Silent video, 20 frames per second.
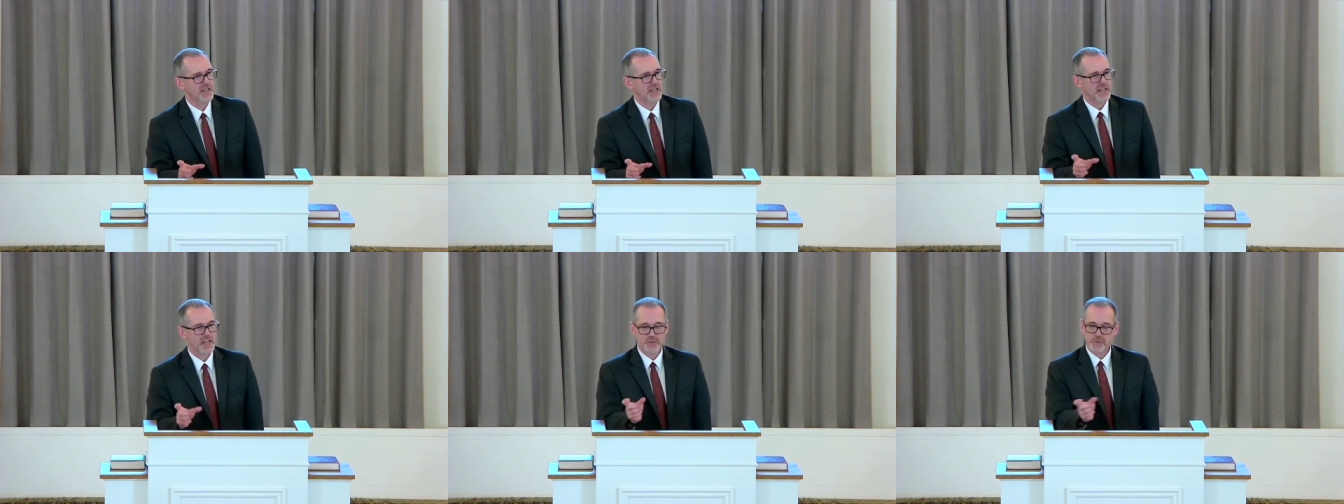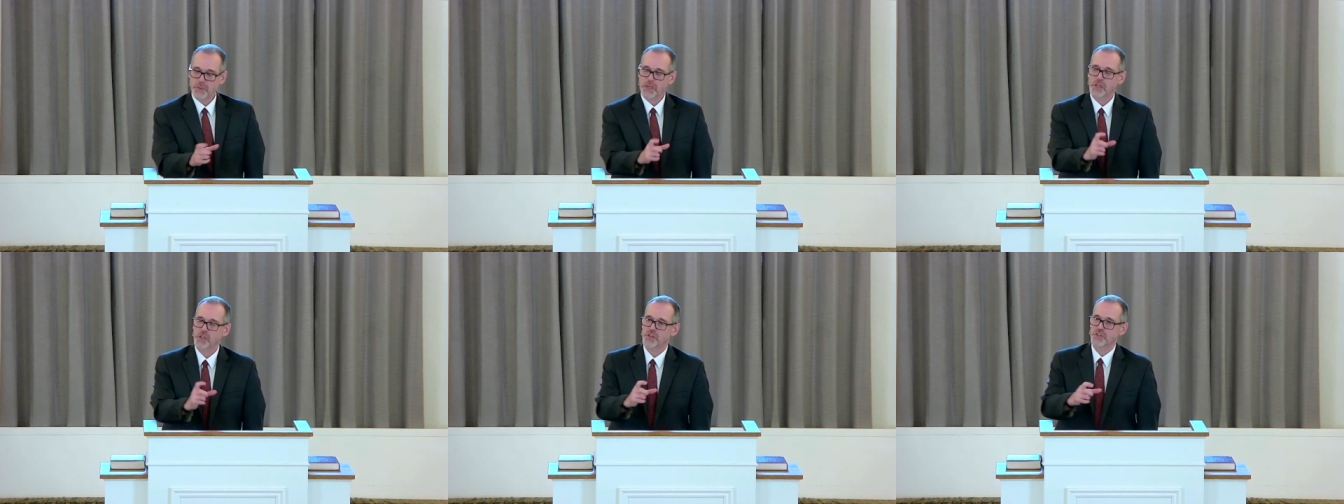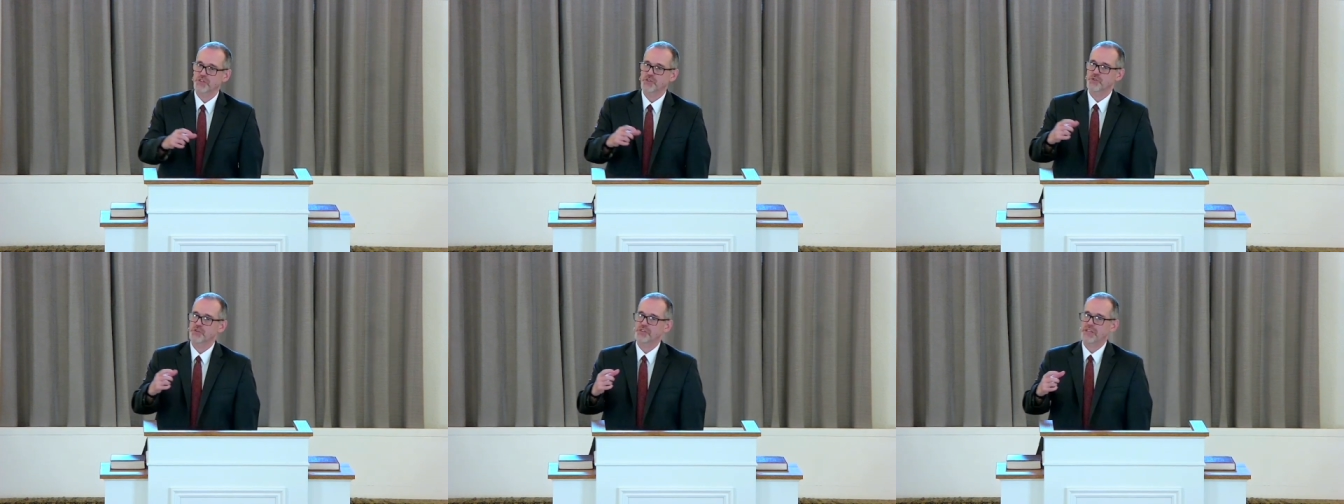That's
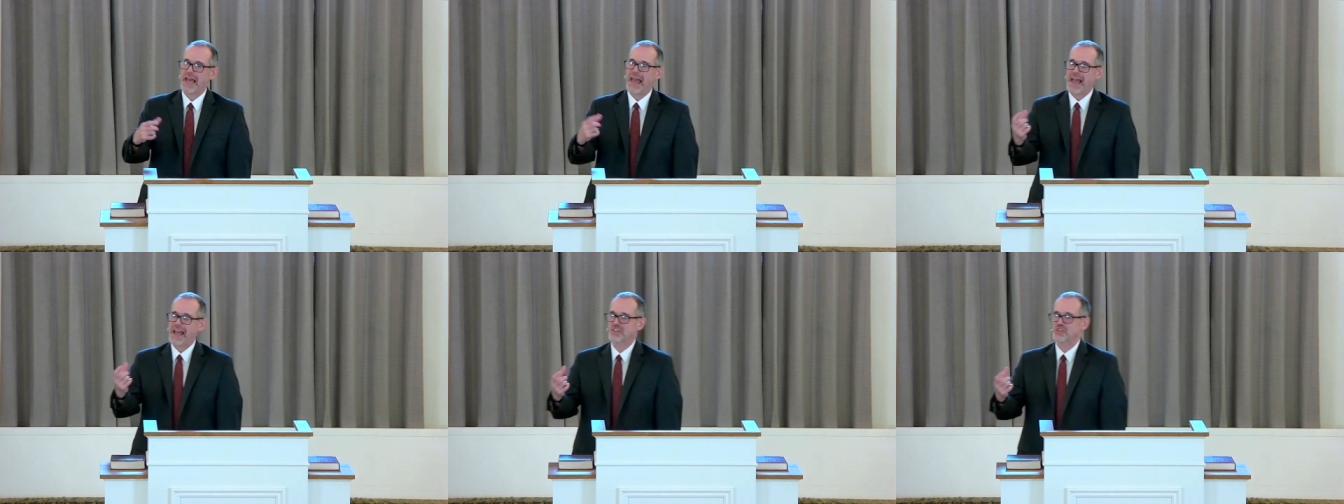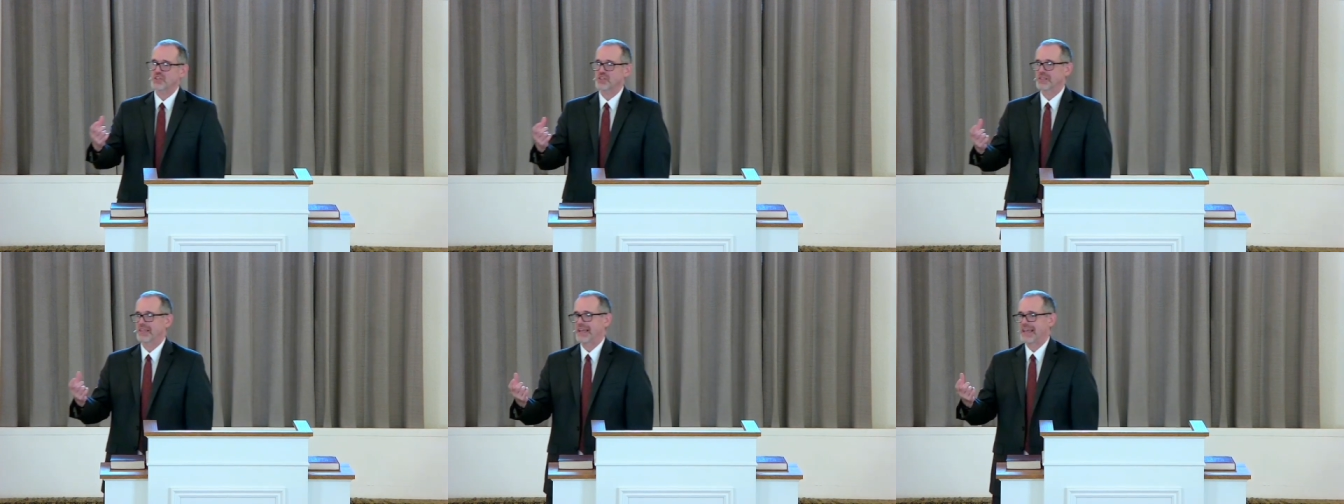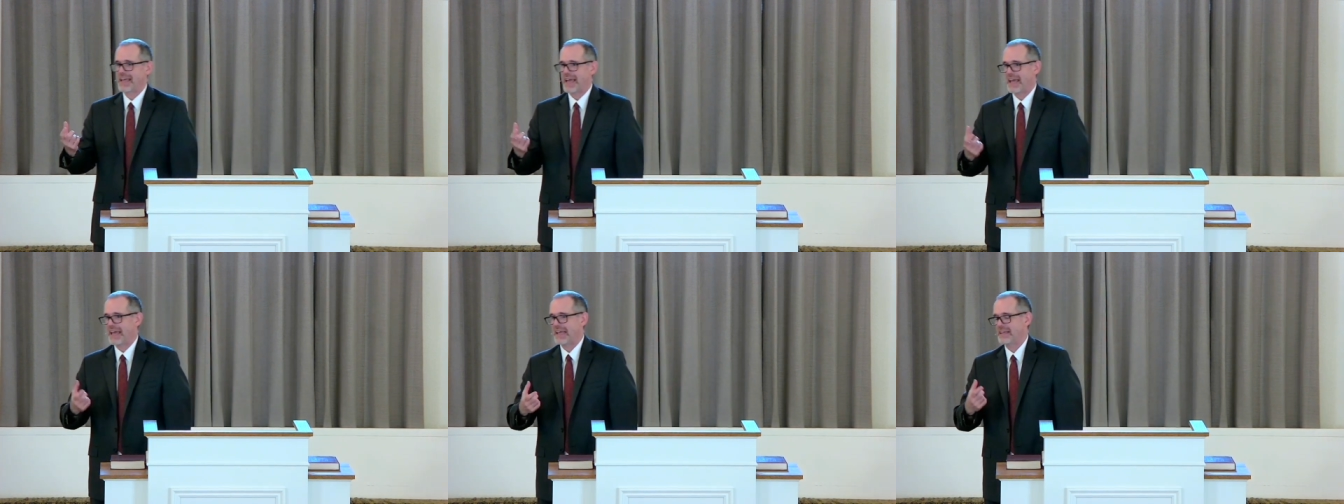because there's
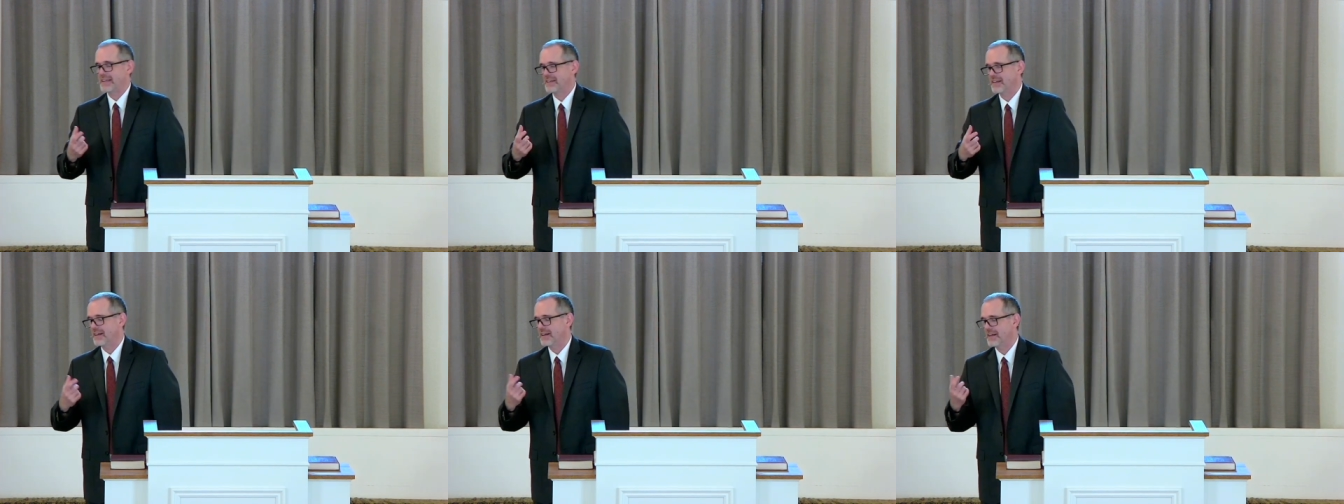actually a,